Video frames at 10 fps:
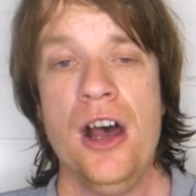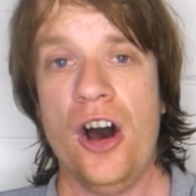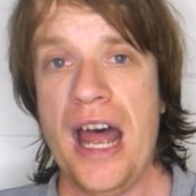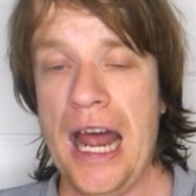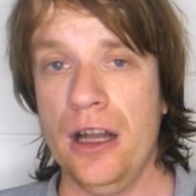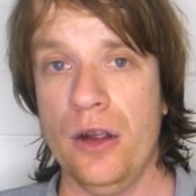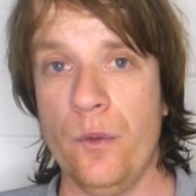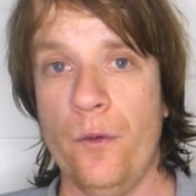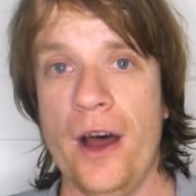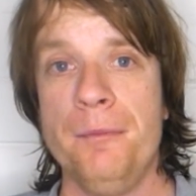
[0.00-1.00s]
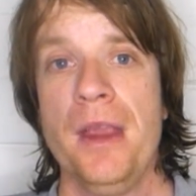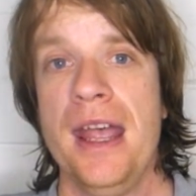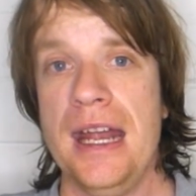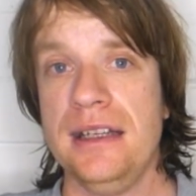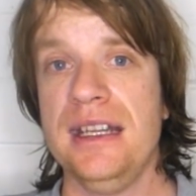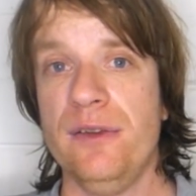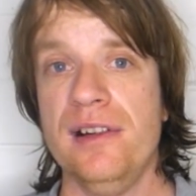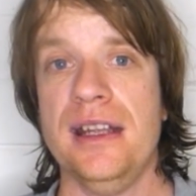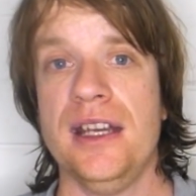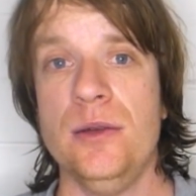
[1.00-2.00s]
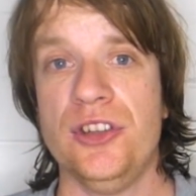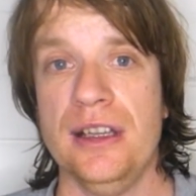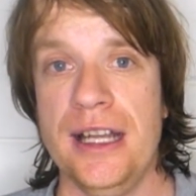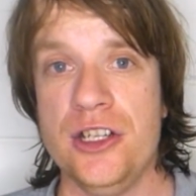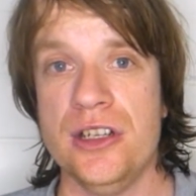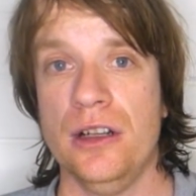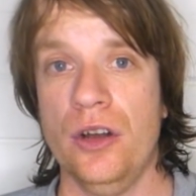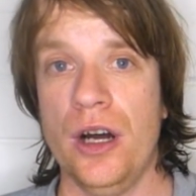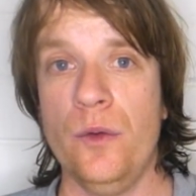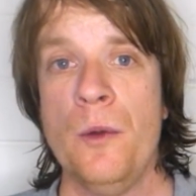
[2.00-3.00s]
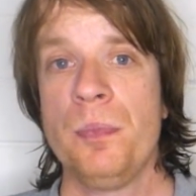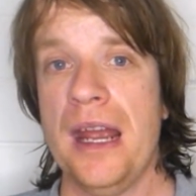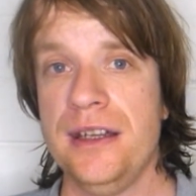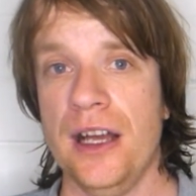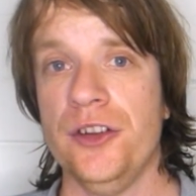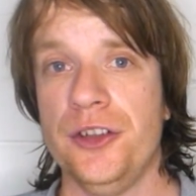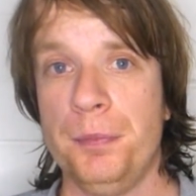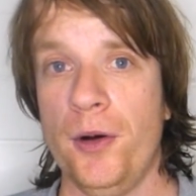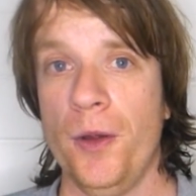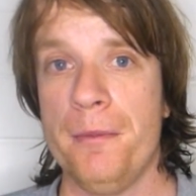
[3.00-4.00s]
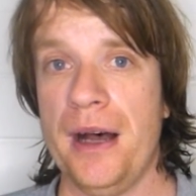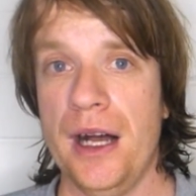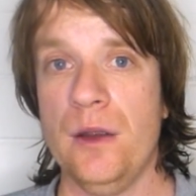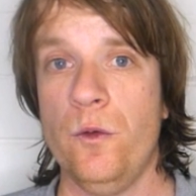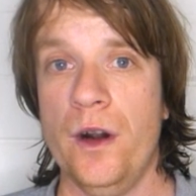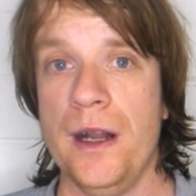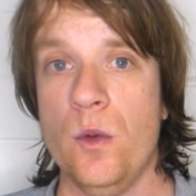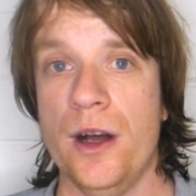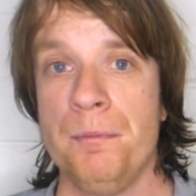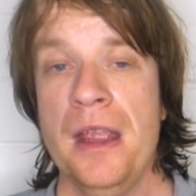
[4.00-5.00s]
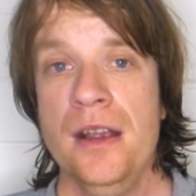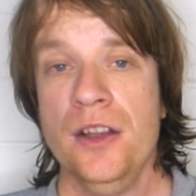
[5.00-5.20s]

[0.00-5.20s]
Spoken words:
I had a lot of fun, and it definitely keeps the legend alive and doesn't spoil the party for anyone.